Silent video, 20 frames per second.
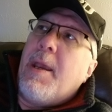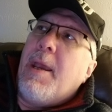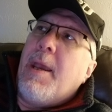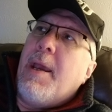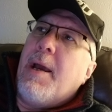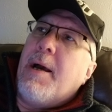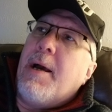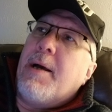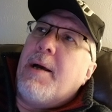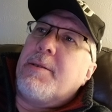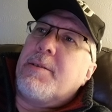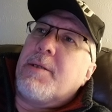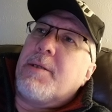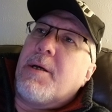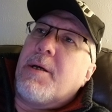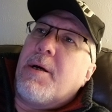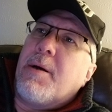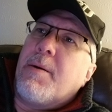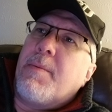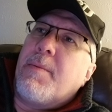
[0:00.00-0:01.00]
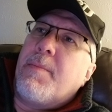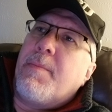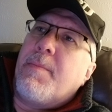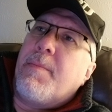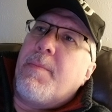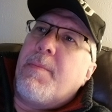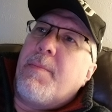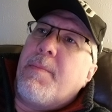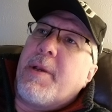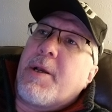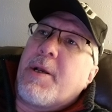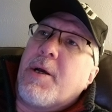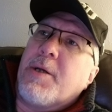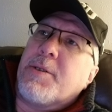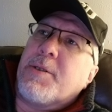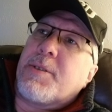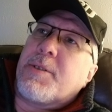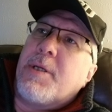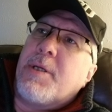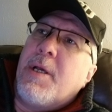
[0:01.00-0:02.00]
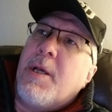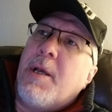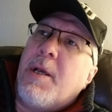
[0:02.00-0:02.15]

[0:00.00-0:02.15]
And because